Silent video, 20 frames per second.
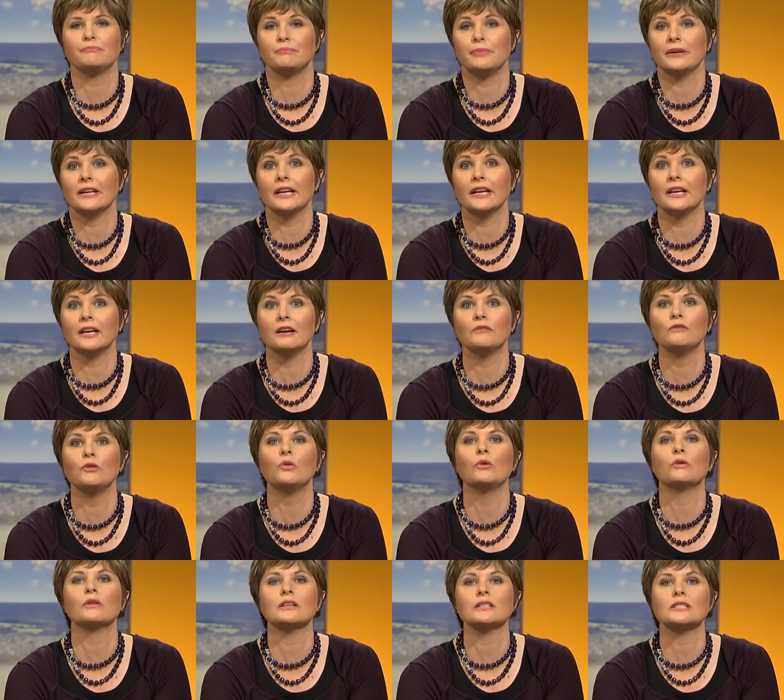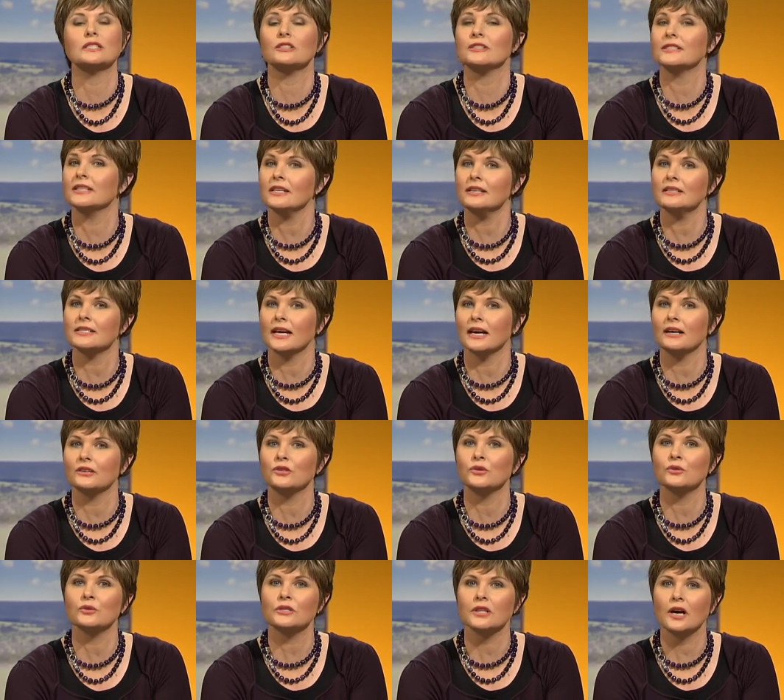beginning of August to send
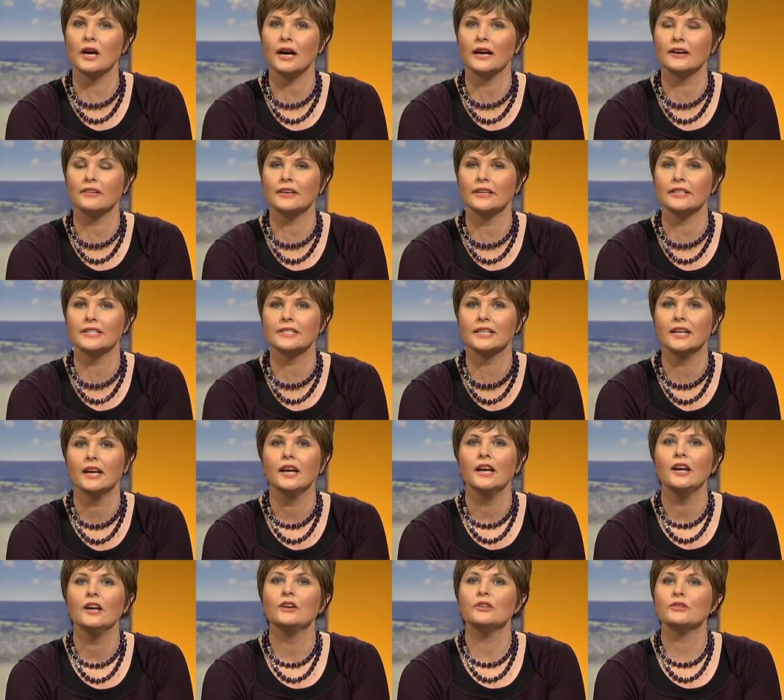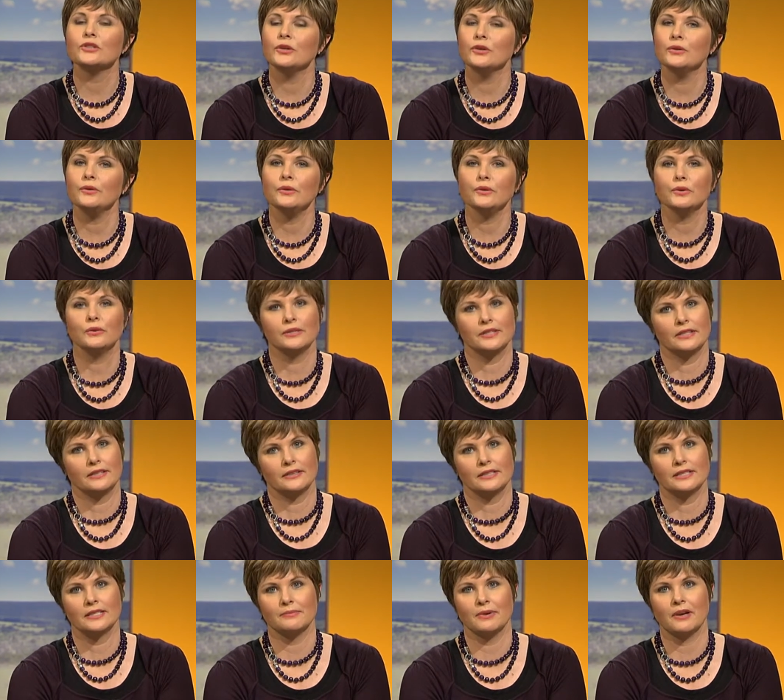out your diaries to your
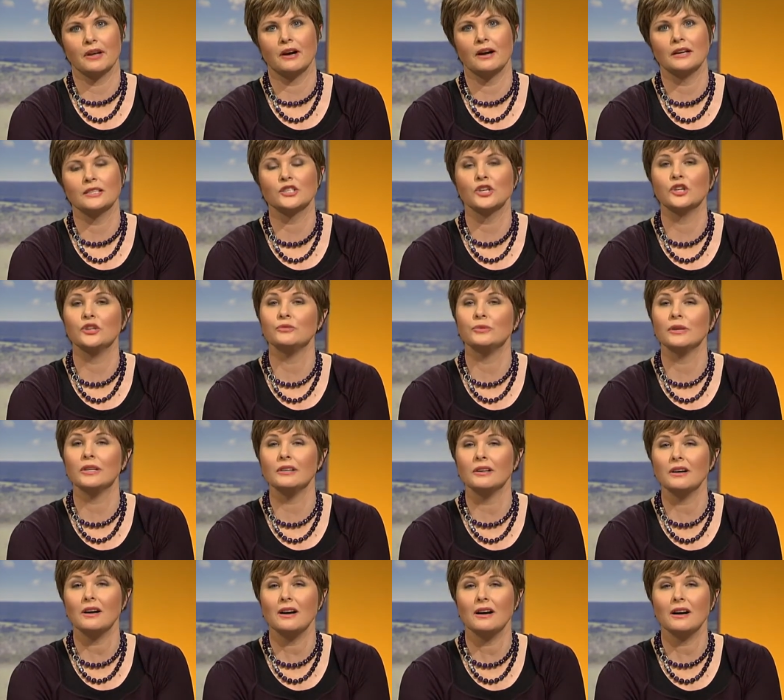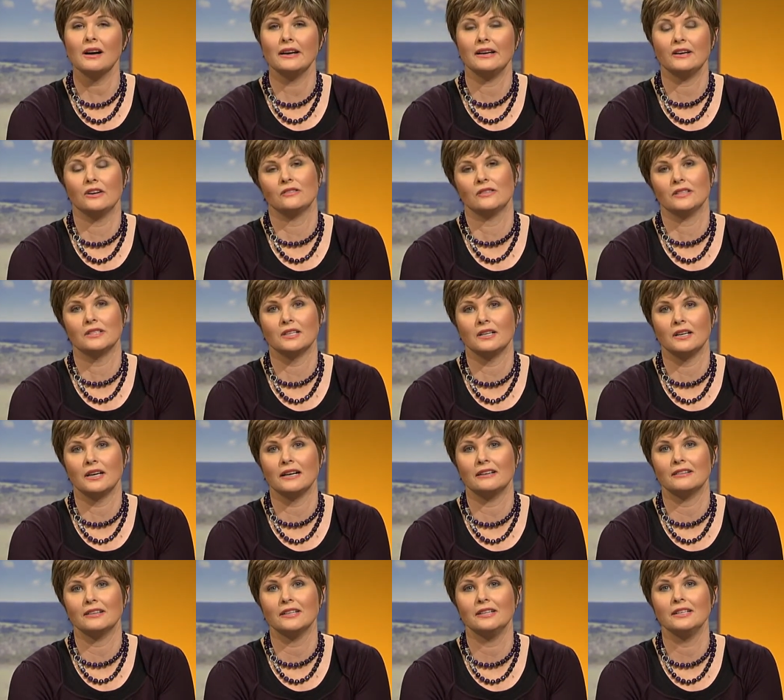dairy suppliers who rely on the
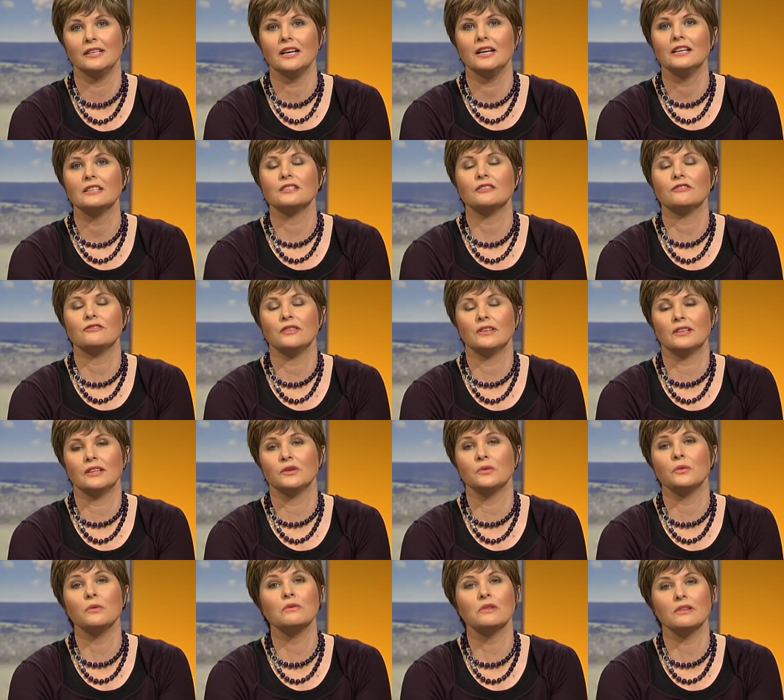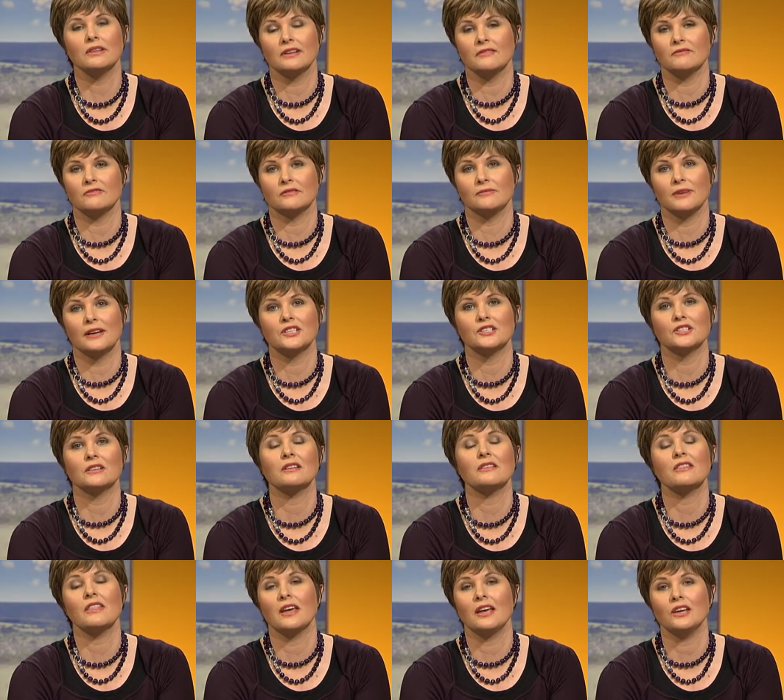diary to fill in all of the
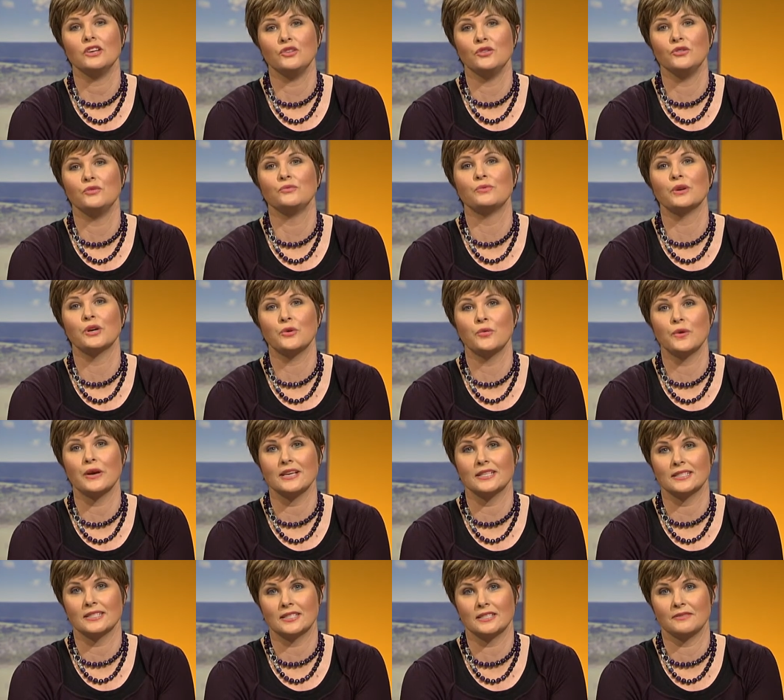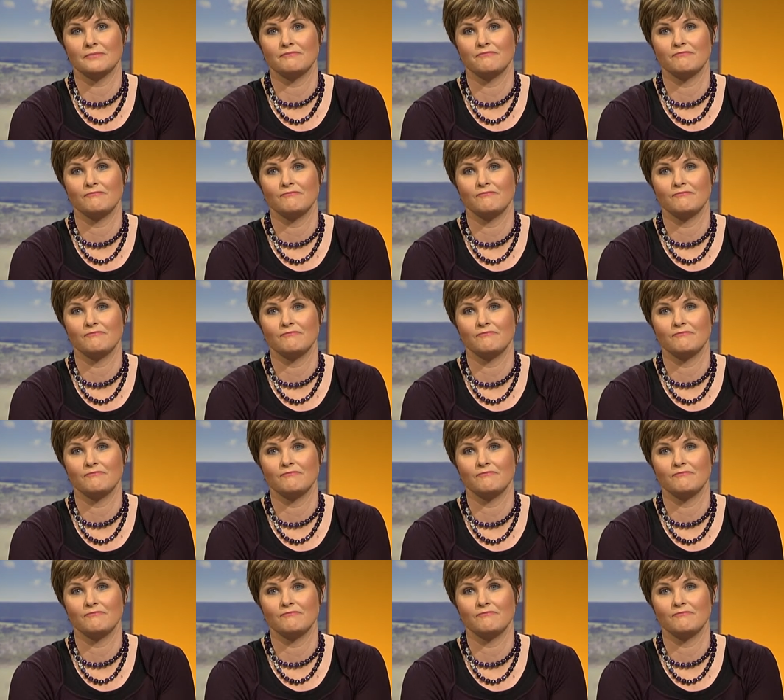information that you request.